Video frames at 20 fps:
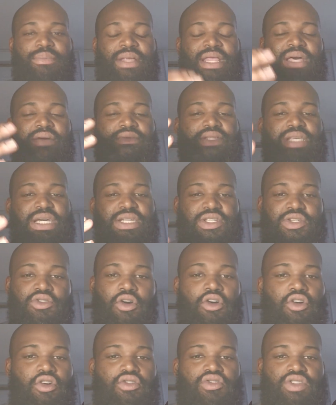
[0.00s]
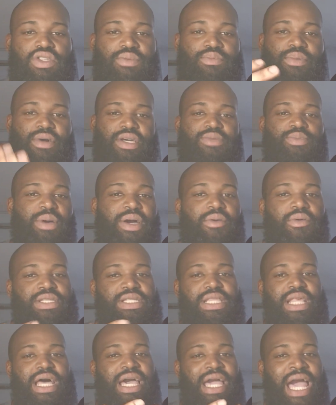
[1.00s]
but it was like scrolls and books, but it
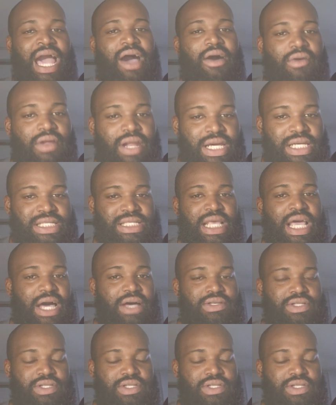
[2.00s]
wasn't like how it is now.